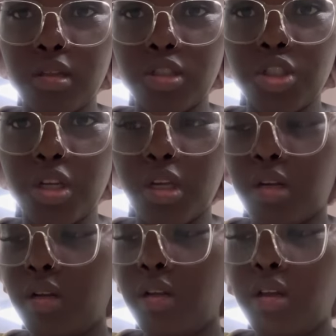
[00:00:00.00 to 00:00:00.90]

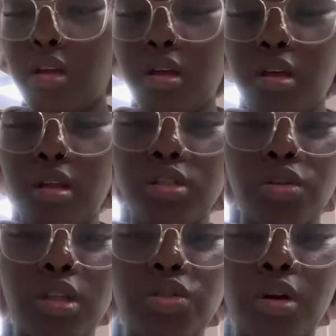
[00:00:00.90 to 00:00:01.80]
chicken. So
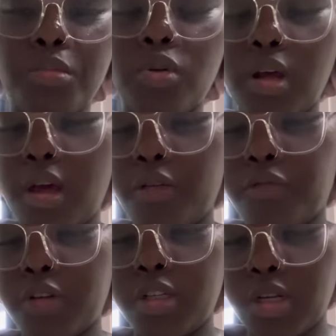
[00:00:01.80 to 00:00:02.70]
that's what I'm gonna have
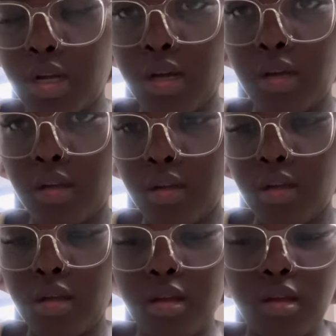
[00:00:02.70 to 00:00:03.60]
for dinner.
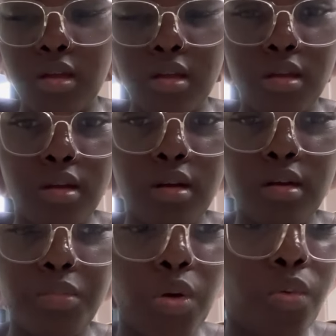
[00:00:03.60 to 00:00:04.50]

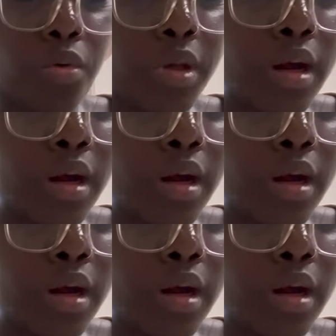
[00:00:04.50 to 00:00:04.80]
Let me warm it